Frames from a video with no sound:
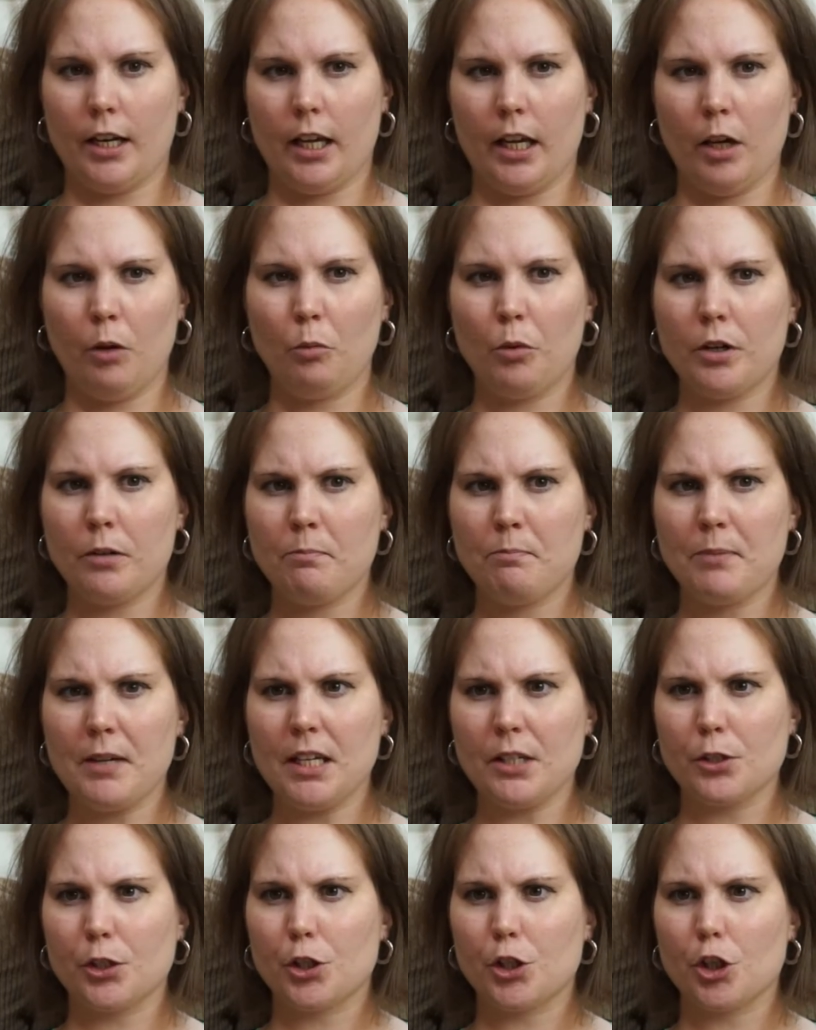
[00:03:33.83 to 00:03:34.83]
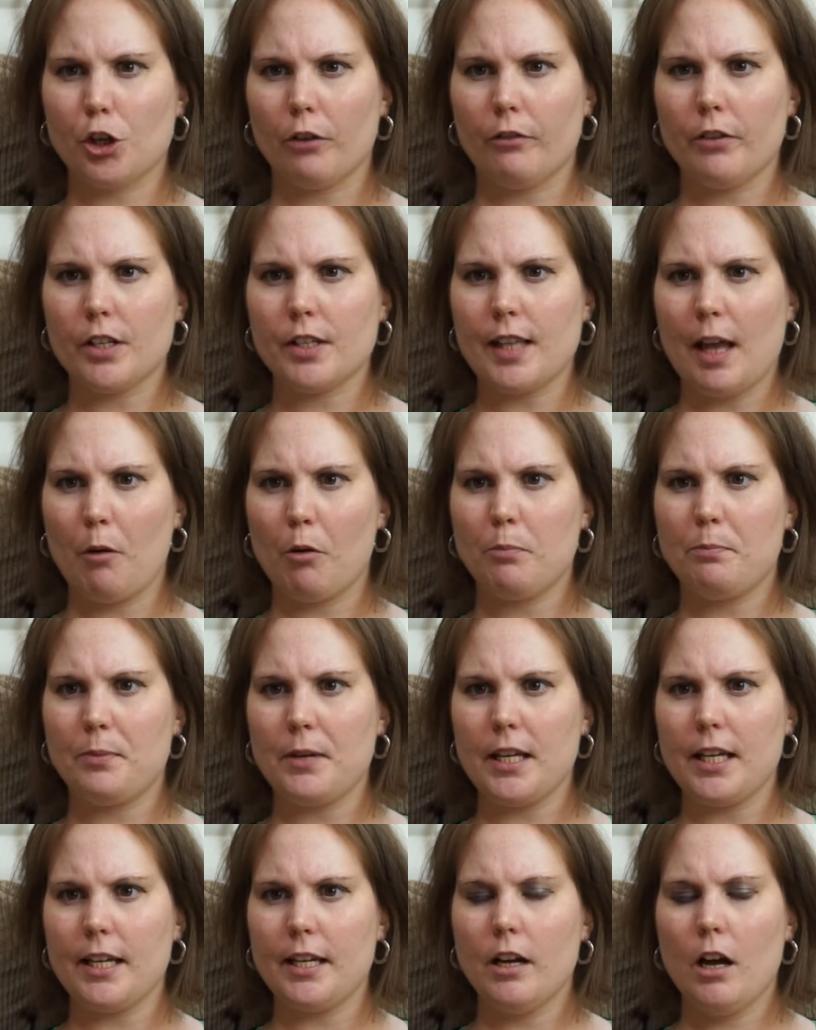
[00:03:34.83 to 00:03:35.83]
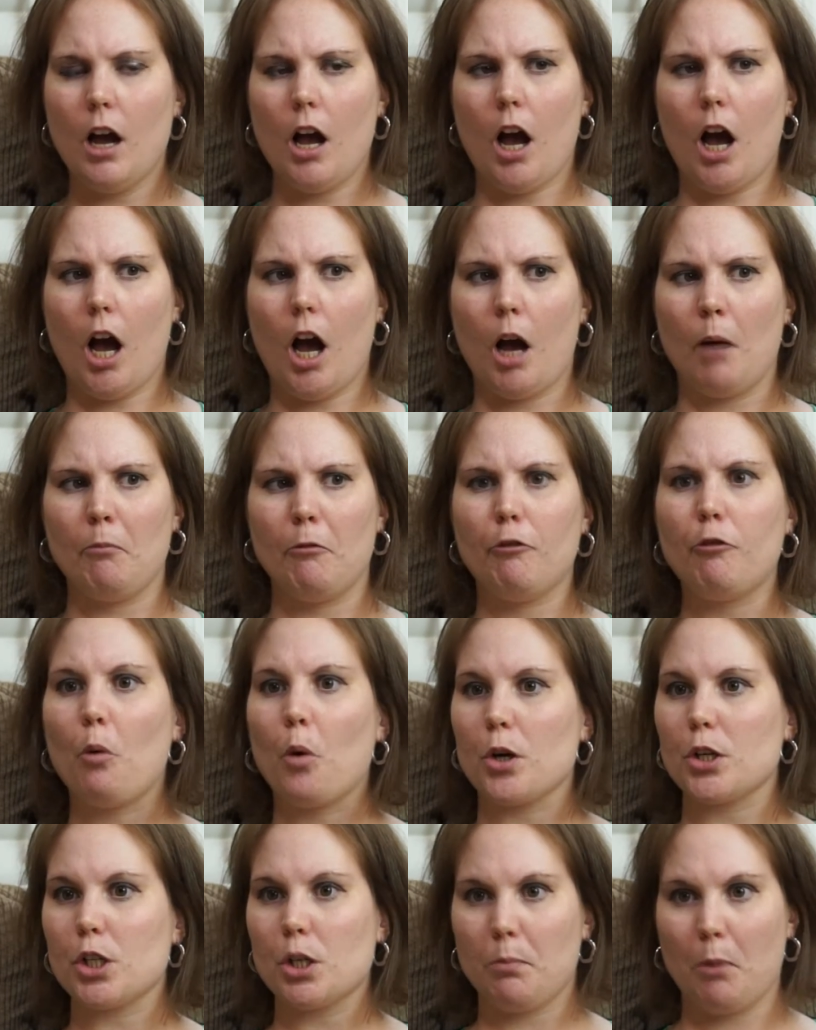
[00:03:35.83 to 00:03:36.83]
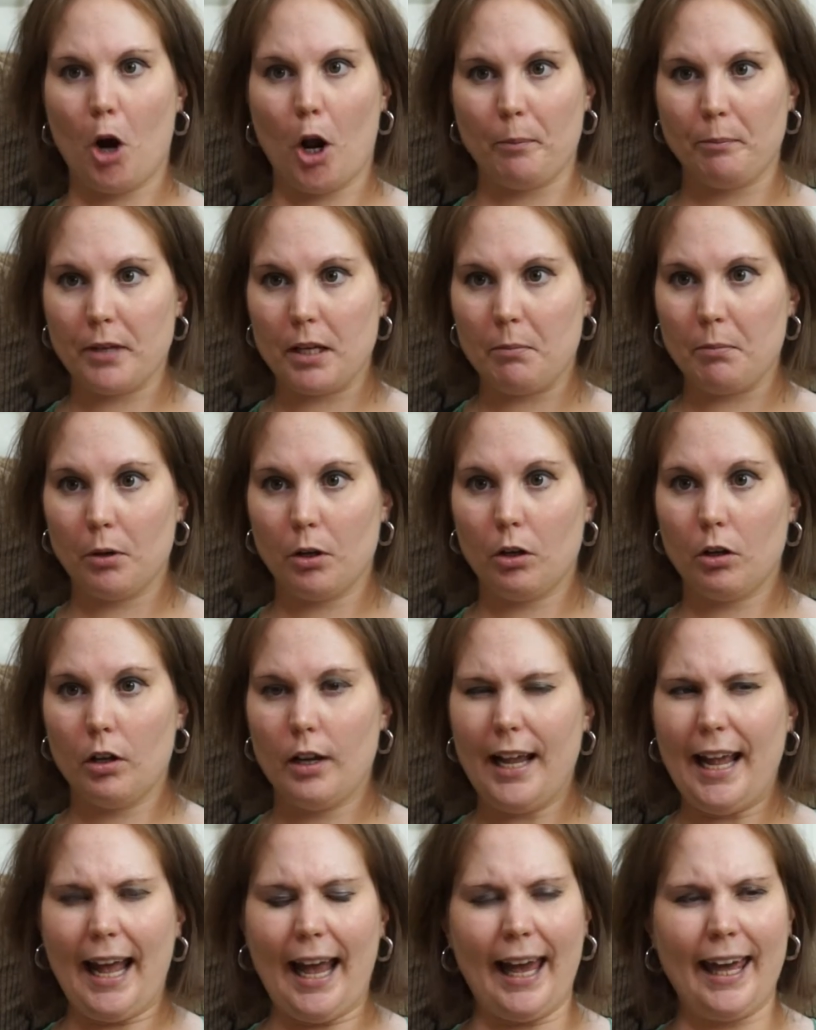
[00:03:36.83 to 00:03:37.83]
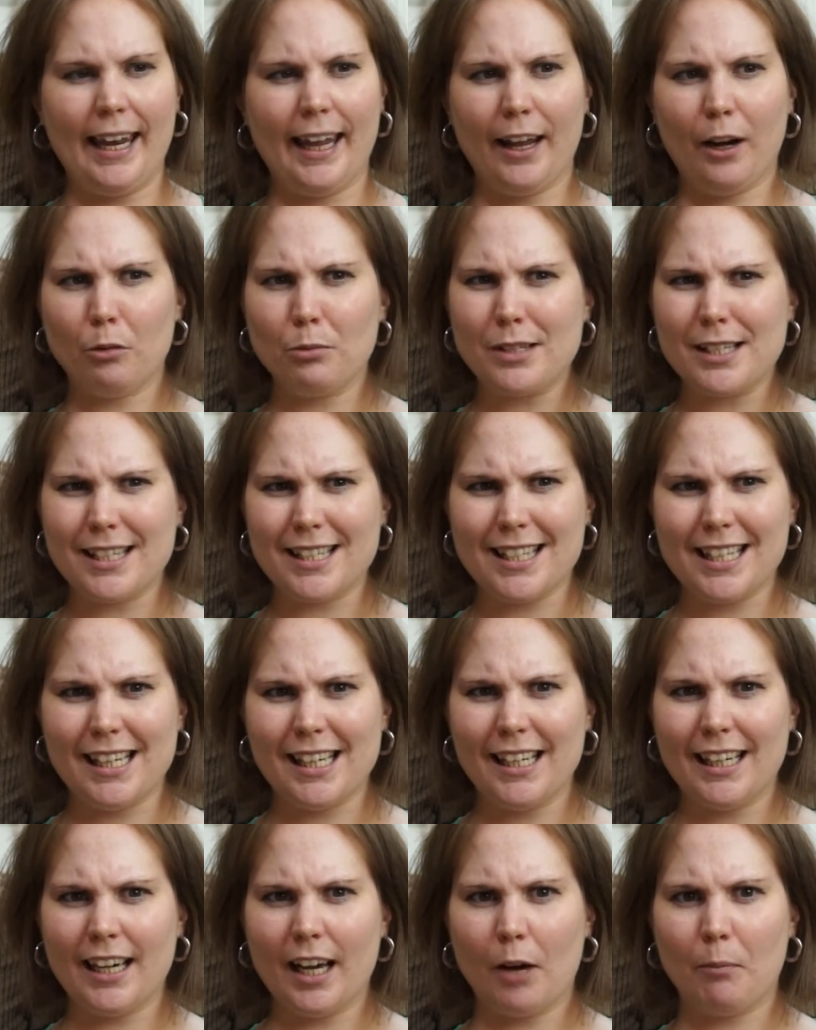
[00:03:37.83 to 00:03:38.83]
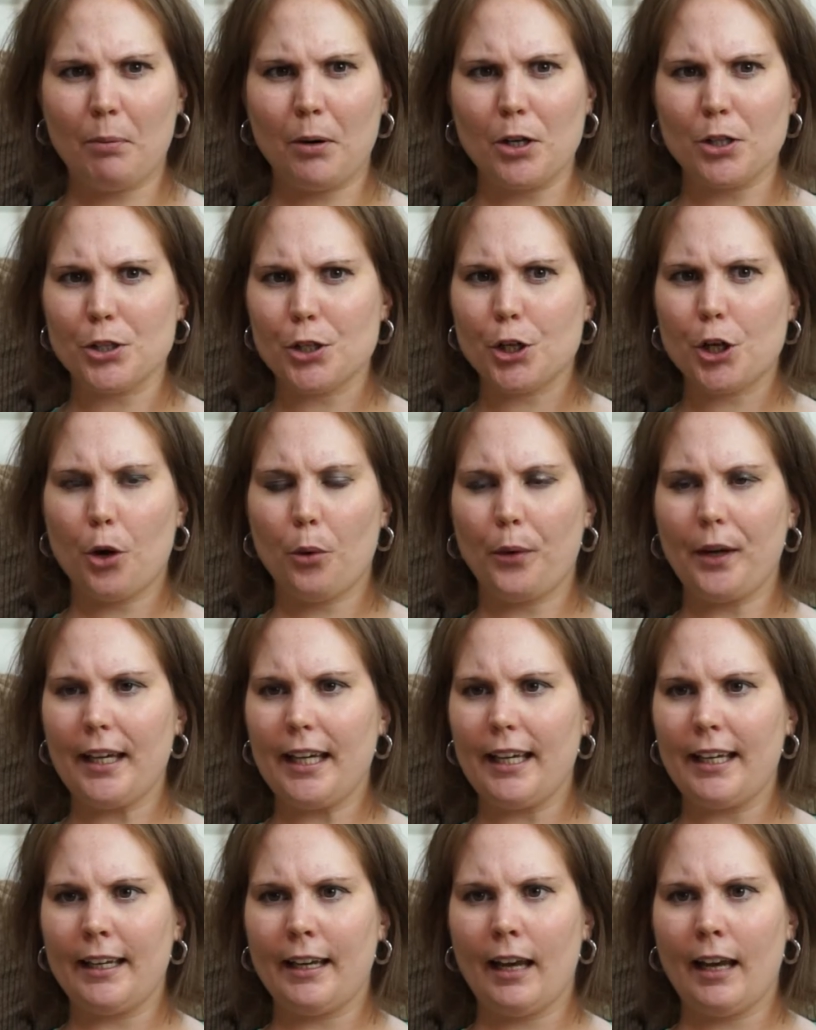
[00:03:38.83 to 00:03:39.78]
It wouldn't be a service that would be forced upon people. And I don't see a person going